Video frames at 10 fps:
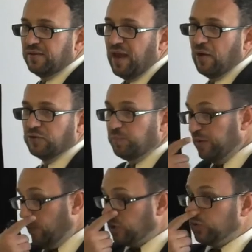then I would
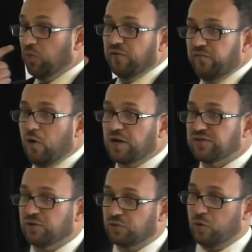be much more
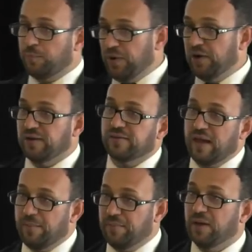focused on comparing
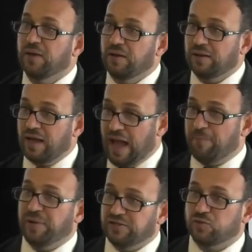them
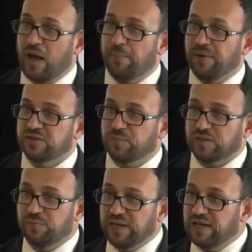apples to apples,
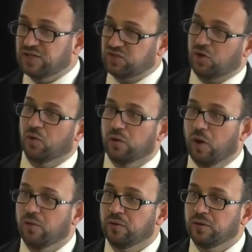but being so
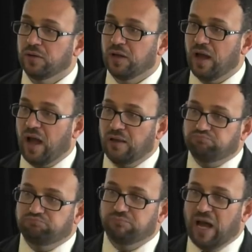low,
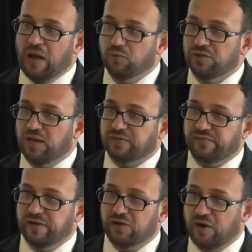I would not
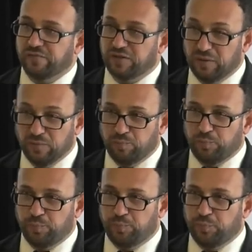feel comfortable
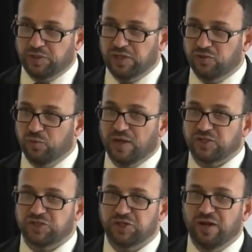putting too
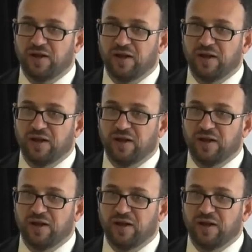much